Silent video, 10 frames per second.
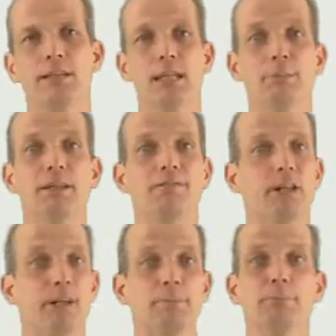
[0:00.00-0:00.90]
Keep it
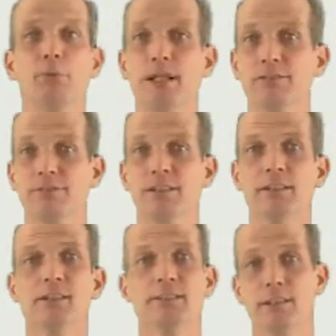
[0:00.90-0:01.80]
very brief,
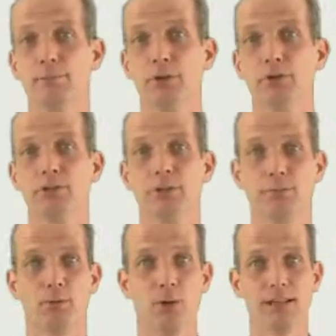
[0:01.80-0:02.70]
simple, to
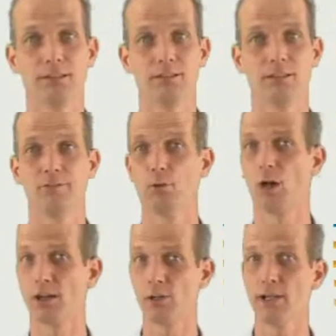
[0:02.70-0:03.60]
the point. If
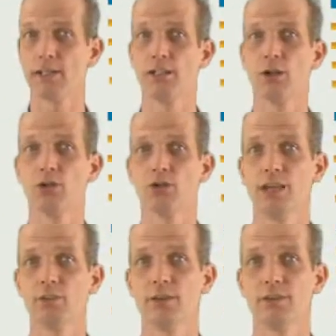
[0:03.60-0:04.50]
you are going to
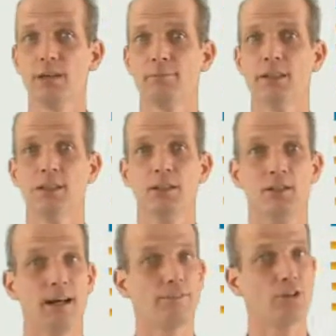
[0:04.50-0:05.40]
negotiate with them,
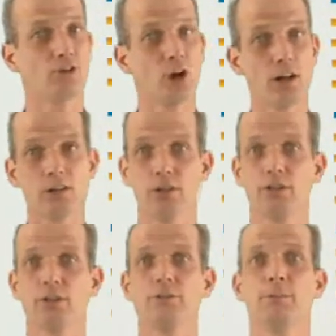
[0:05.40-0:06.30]
you have to start
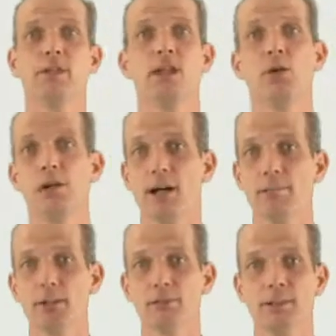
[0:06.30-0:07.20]
usually from a lower
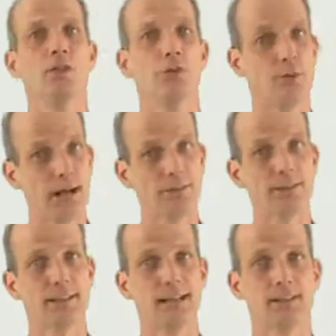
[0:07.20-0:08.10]
number.
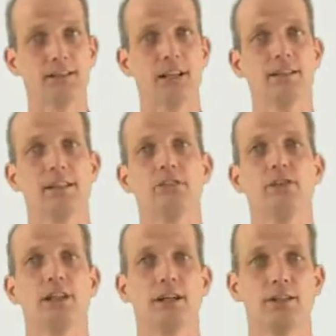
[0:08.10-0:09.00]
Throughout the
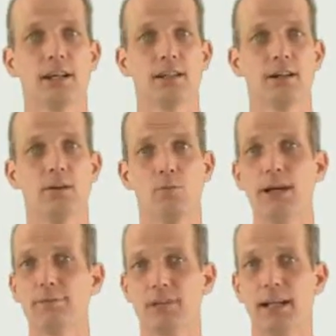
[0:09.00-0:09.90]
DebtConsolidationCare.com
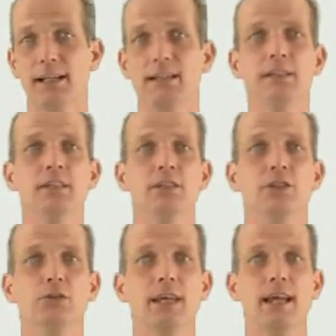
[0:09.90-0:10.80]
website,
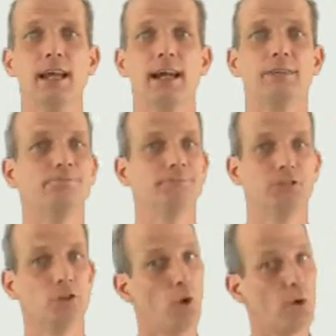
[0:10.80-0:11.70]
you can
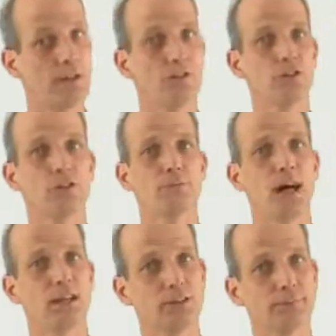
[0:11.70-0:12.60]
go into the search
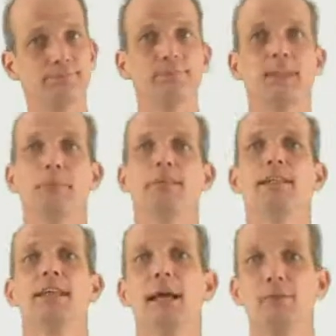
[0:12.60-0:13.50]
box, type in
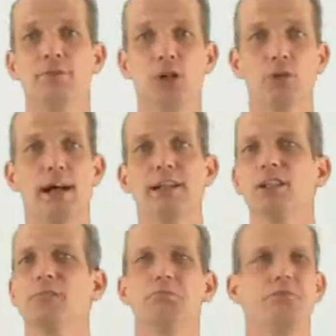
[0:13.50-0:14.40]
the name of your
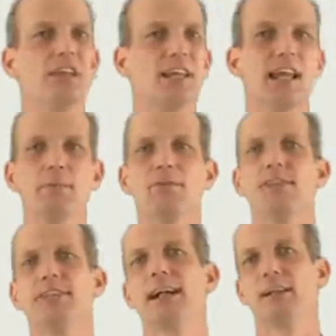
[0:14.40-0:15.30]
creditor, the name of
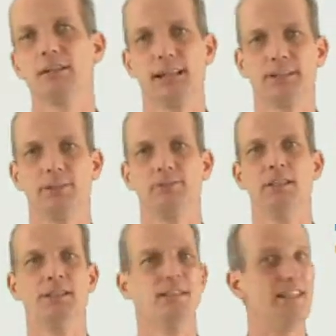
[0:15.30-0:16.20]
the debt collector,
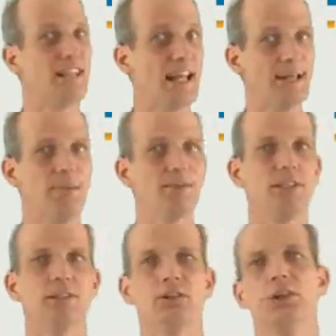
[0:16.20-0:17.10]
the name of
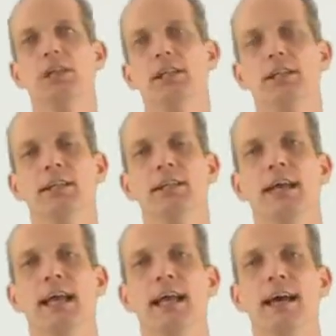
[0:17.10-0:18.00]
the attorney,
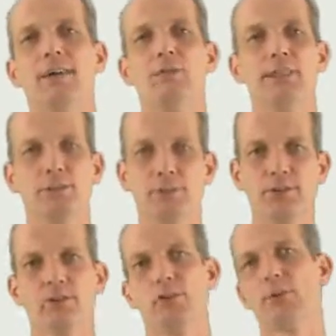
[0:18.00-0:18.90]
and read
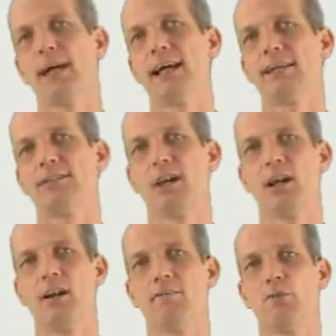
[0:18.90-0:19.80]
specific threads
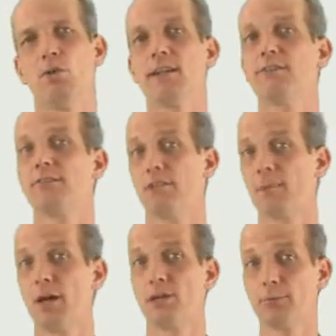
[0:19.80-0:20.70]
of what
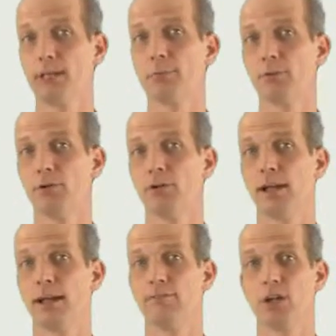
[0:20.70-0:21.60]
some other
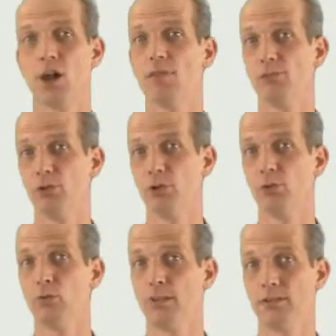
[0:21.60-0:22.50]
people have gone
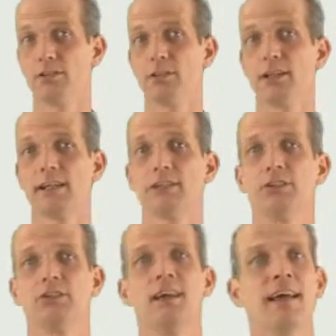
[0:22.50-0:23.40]
through with these
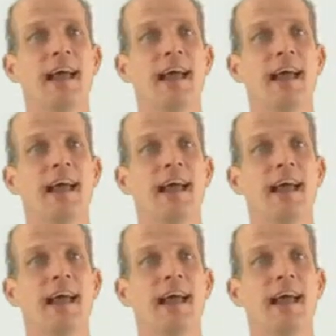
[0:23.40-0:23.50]
collectors